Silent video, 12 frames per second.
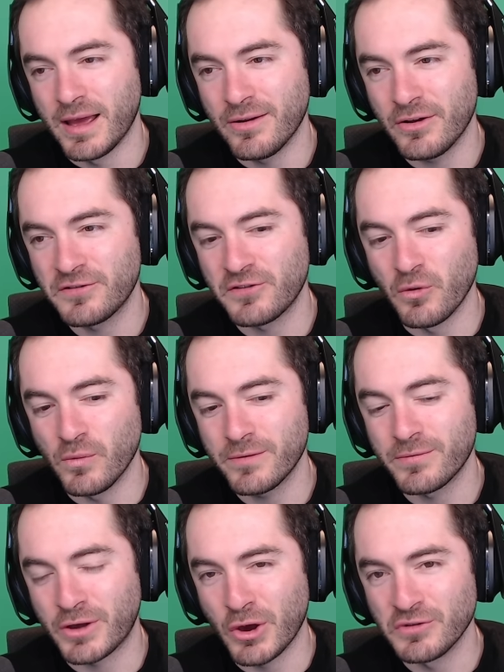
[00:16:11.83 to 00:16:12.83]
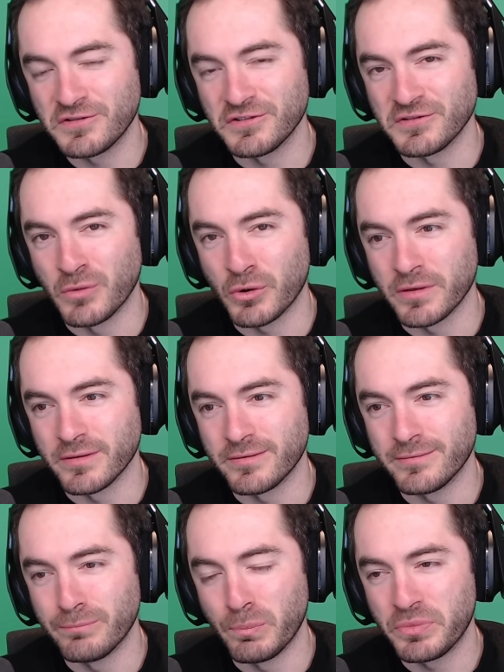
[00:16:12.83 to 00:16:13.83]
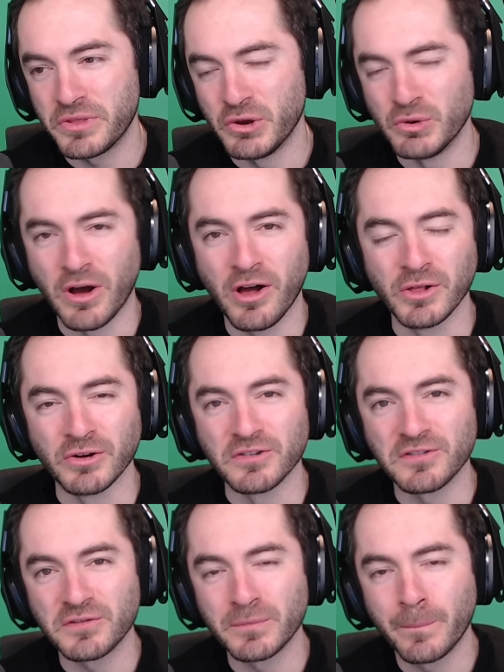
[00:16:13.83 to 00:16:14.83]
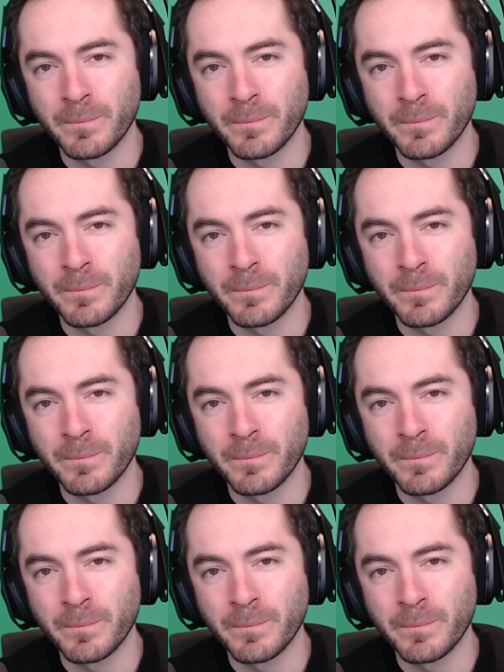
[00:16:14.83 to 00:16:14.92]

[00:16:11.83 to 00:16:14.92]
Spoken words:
also, what if the coaster is more than $2?